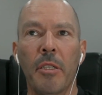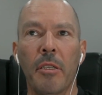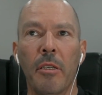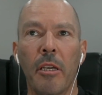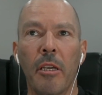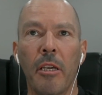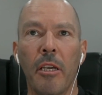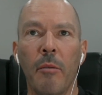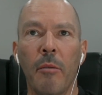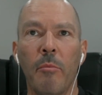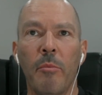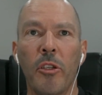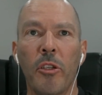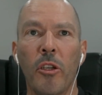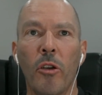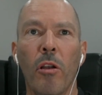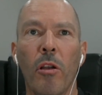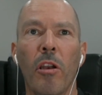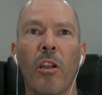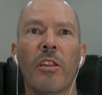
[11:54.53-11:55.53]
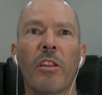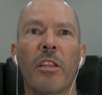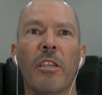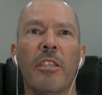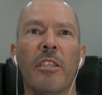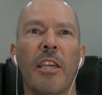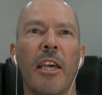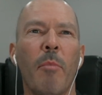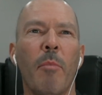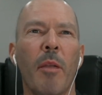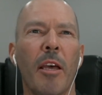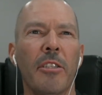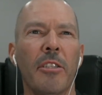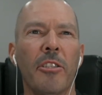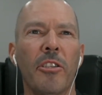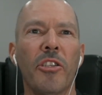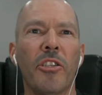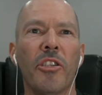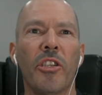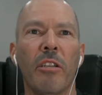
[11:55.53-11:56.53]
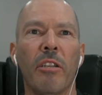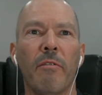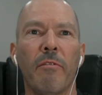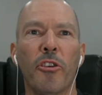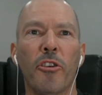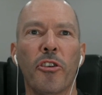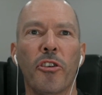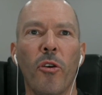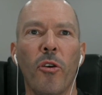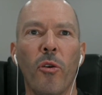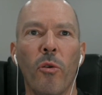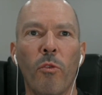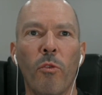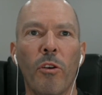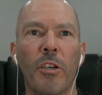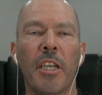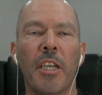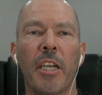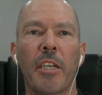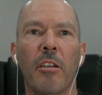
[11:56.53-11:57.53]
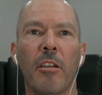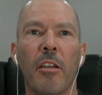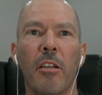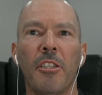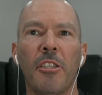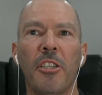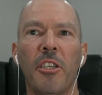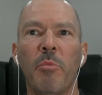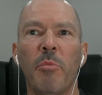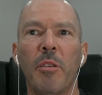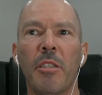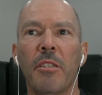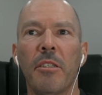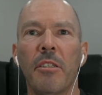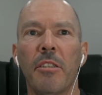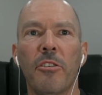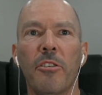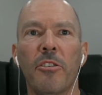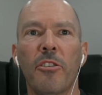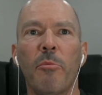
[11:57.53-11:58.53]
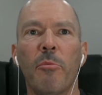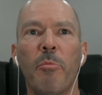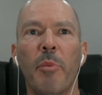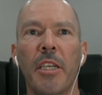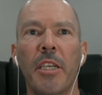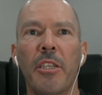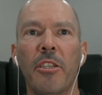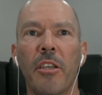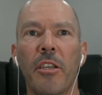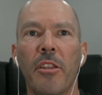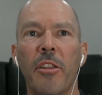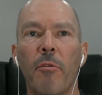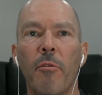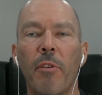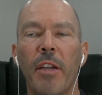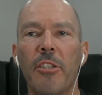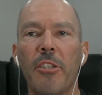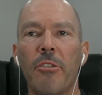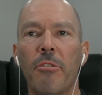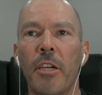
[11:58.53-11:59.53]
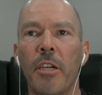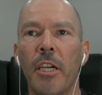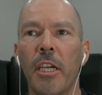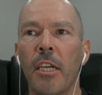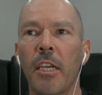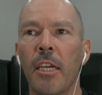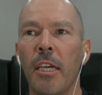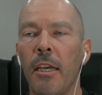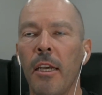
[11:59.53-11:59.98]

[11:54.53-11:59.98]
along the same lines as Silverstone, where technology businesses are based at the racetrack.